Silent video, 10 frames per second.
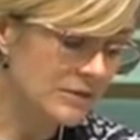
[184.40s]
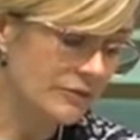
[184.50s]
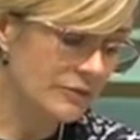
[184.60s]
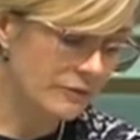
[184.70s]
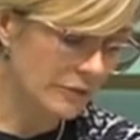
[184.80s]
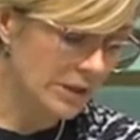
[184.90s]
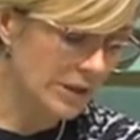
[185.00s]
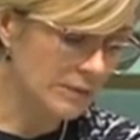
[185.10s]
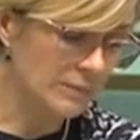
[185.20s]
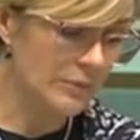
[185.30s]
of
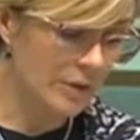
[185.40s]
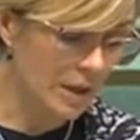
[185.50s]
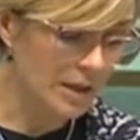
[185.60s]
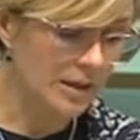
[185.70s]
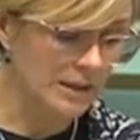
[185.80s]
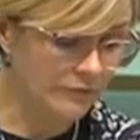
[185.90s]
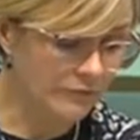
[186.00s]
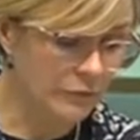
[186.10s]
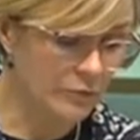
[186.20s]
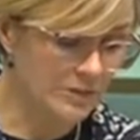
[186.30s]
free, prior and
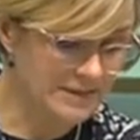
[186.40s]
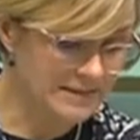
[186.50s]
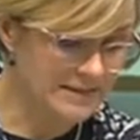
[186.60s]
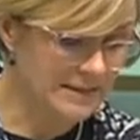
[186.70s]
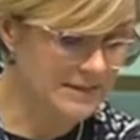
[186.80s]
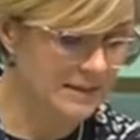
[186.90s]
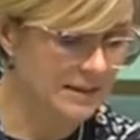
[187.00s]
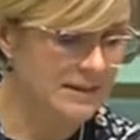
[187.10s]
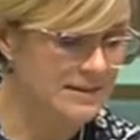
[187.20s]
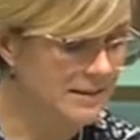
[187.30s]
informed consent
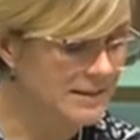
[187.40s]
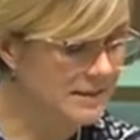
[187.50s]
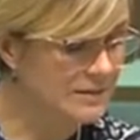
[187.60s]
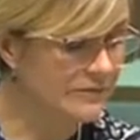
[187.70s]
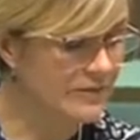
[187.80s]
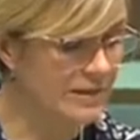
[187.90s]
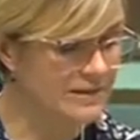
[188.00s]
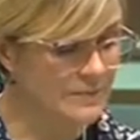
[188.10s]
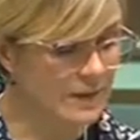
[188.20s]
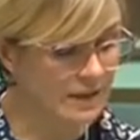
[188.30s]
is identified
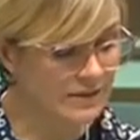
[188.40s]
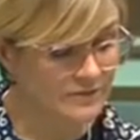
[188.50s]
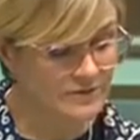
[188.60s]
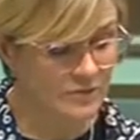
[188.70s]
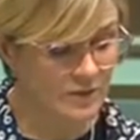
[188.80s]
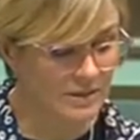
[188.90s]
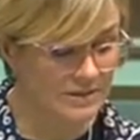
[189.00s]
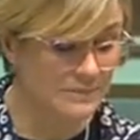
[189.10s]
as part of Australia's